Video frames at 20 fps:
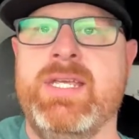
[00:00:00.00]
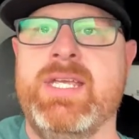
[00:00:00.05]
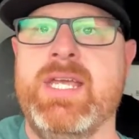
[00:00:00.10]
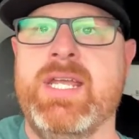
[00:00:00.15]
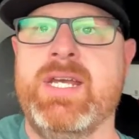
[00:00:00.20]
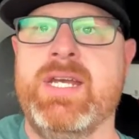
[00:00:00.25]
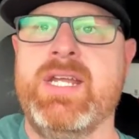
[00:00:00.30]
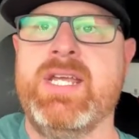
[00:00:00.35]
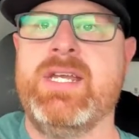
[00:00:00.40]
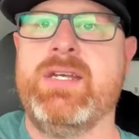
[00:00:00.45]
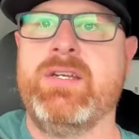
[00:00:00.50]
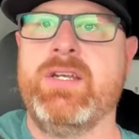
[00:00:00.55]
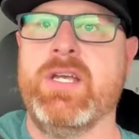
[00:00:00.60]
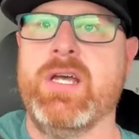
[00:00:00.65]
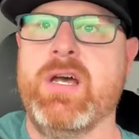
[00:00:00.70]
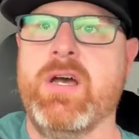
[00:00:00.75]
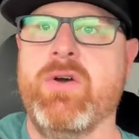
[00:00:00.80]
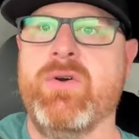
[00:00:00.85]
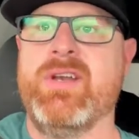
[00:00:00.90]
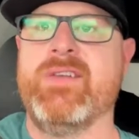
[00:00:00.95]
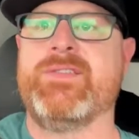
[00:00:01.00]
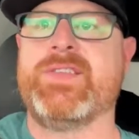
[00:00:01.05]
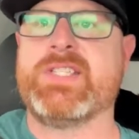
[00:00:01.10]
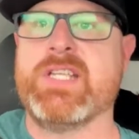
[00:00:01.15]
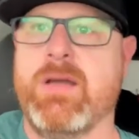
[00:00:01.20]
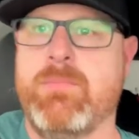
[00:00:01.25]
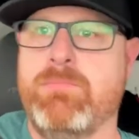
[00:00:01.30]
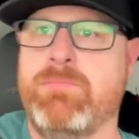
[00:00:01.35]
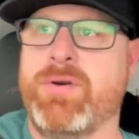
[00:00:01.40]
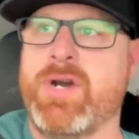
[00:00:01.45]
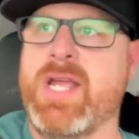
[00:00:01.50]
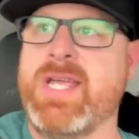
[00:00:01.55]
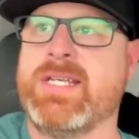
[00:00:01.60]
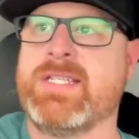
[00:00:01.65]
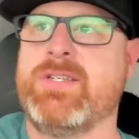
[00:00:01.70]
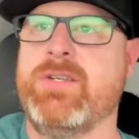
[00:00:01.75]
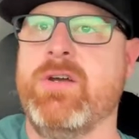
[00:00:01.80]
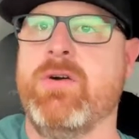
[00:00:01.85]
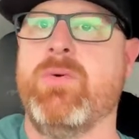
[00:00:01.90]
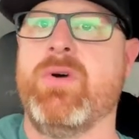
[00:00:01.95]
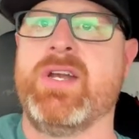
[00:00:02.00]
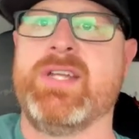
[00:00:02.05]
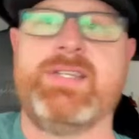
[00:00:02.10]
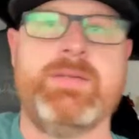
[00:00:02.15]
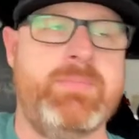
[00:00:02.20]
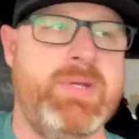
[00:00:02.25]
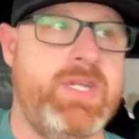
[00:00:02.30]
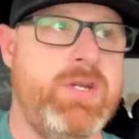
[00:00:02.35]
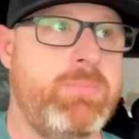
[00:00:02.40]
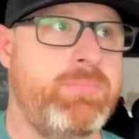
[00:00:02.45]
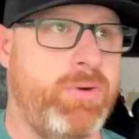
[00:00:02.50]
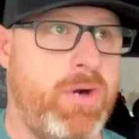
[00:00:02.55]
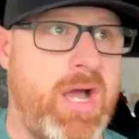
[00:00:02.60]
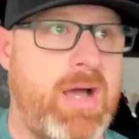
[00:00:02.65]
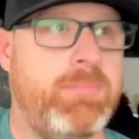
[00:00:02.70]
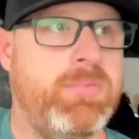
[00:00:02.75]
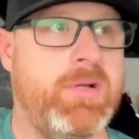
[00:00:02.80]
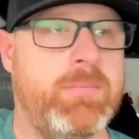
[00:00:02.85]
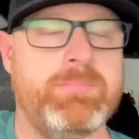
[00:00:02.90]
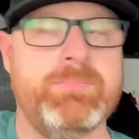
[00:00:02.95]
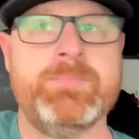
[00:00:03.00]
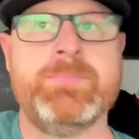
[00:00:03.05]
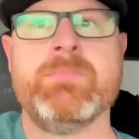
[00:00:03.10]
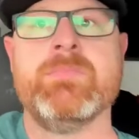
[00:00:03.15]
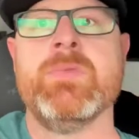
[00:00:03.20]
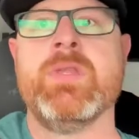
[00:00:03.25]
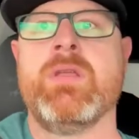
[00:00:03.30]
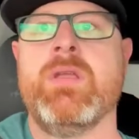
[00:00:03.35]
get in it and go, and if something breaks, you don't want it to be your problem.